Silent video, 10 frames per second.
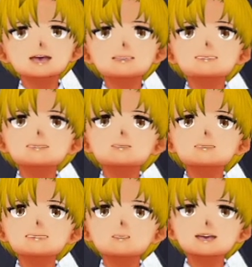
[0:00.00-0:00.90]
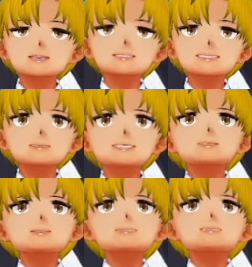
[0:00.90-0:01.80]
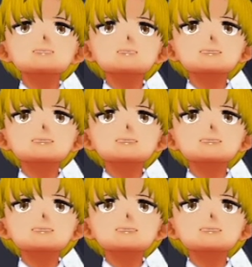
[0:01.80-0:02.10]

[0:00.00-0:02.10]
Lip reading: just used to really like saying that for some reason.